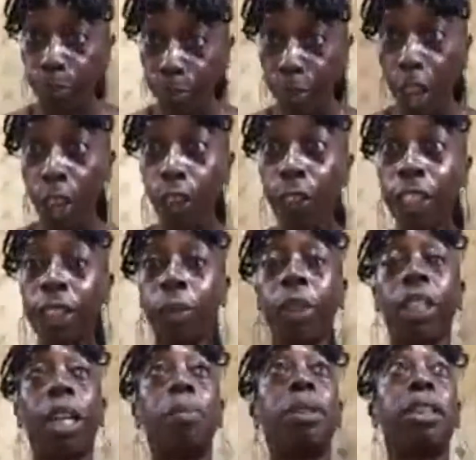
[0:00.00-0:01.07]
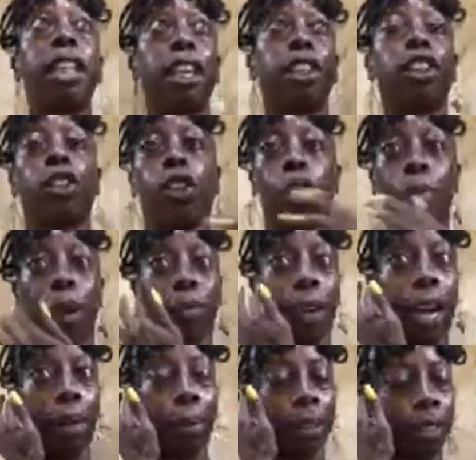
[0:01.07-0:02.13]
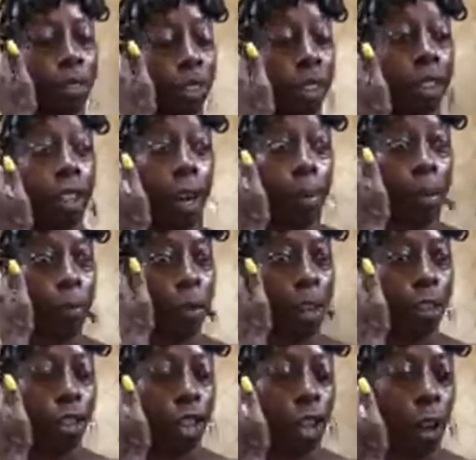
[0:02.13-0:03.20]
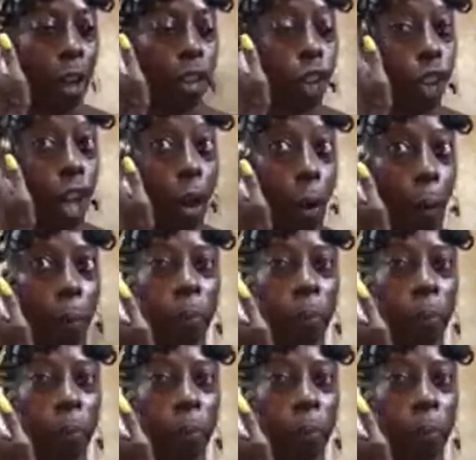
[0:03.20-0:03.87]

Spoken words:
let me tell you the story of my Vitamix, which is going to be funny to y'all. So